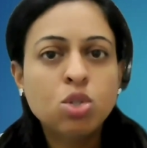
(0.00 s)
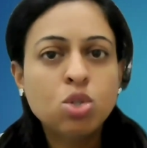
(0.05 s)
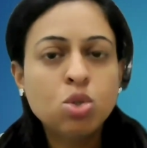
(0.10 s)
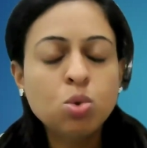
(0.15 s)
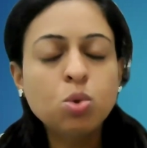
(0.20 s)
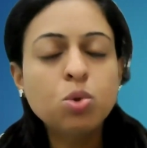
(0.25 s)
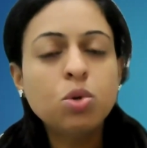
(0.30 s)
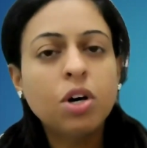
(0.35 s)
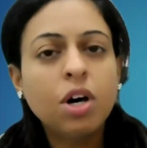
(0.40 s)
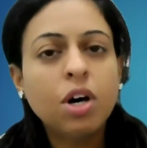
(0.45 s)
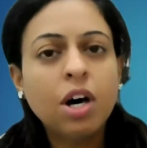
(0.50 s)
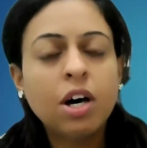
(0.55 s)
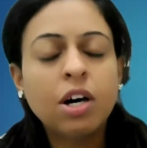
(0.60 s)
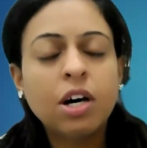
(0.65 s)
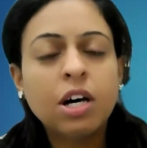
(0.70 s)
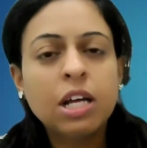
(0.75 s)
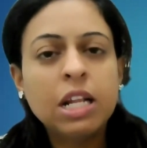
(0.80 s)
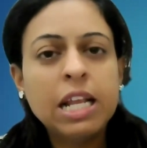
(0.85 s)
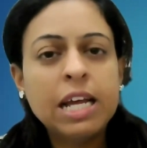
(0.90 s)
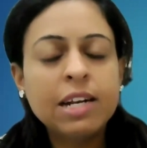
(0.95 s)
to
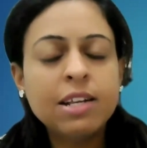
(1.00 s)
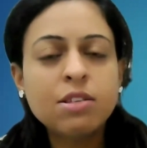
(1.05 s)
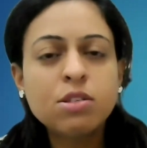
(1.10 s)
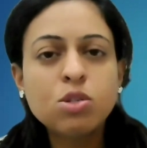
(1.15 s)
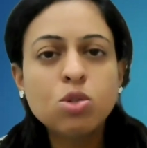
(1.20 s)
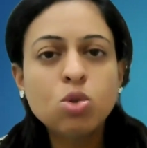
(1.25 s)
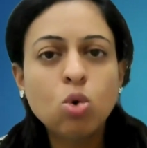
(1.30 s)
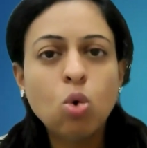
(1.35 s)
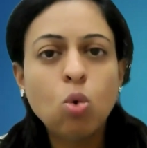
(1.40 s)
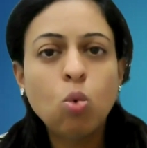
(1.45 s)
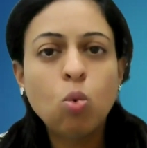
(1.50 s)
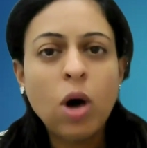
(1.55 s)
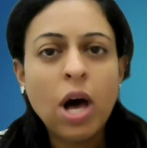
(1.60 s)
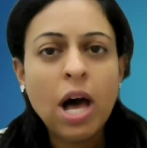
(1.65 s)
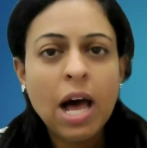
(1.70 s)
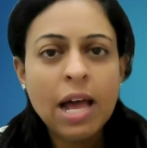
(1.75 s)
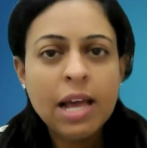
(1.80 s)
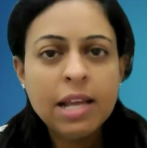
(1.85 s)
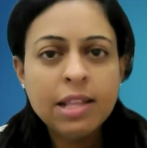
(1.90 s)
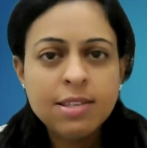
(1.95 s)
let us know
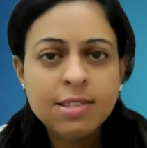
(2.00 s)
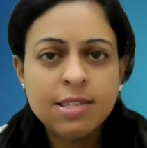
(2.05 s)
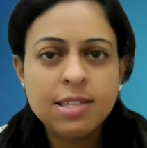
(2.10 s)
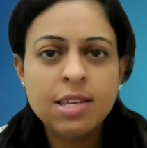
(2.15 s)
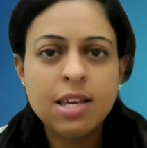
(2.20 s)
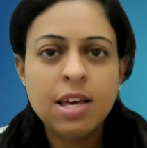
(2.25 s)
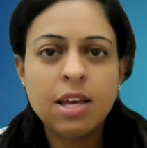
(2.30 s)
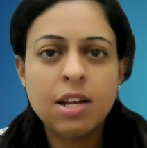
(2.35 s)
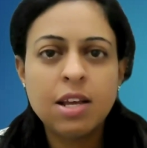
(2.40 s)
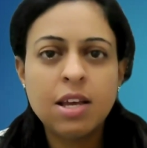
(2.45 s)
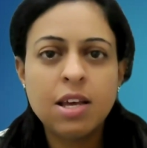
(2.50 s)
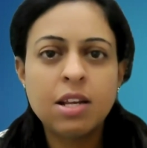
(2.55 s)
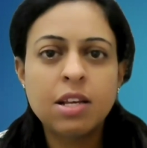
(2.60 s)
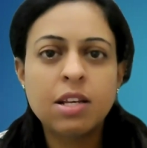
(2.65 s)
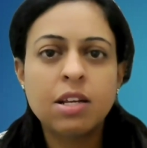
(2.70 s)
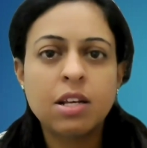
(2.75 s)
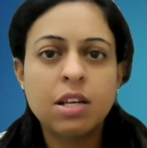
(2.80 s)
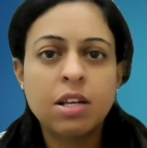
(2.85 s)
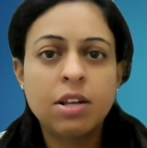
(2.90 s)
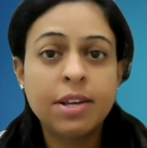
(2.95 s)
why the CRR